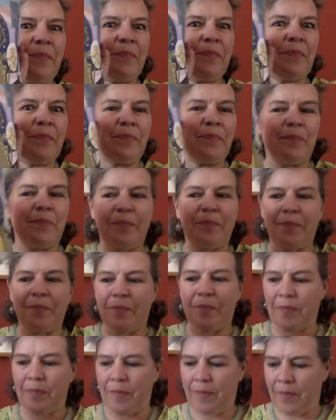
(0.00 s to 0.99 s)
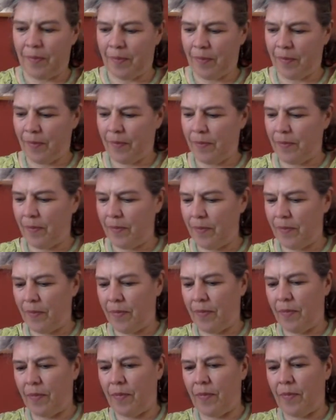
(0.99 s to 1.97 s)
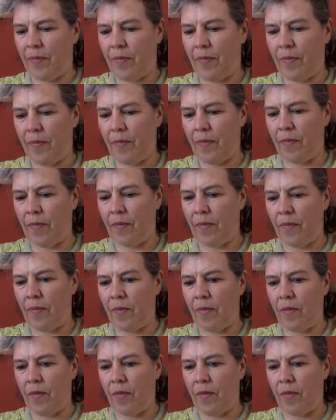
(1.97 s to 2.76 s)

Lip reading: [no speech]